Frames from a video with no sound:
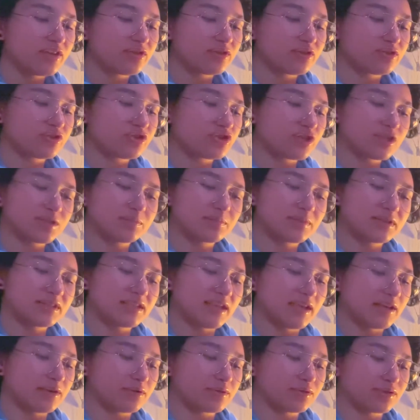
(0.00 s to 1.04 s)
It's just
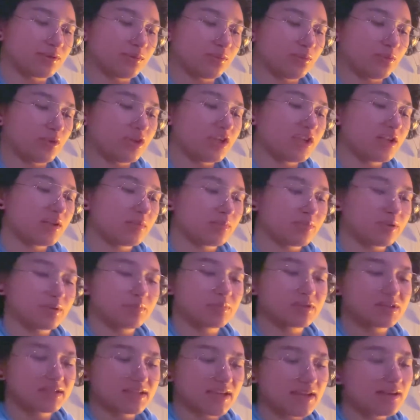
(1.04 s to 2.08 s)
potatoes and wheat, but
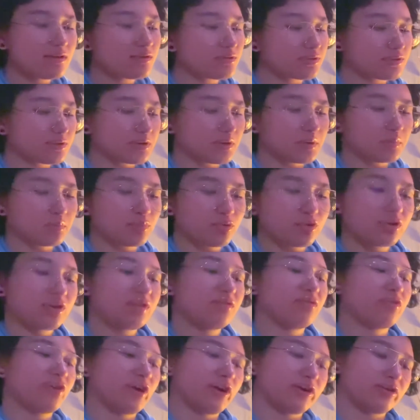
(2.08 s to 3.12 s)
potatoes are a pretty
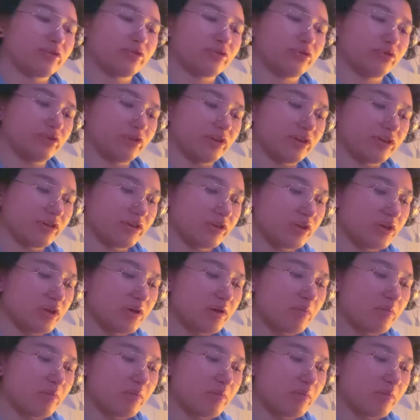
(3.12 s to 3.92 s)
vital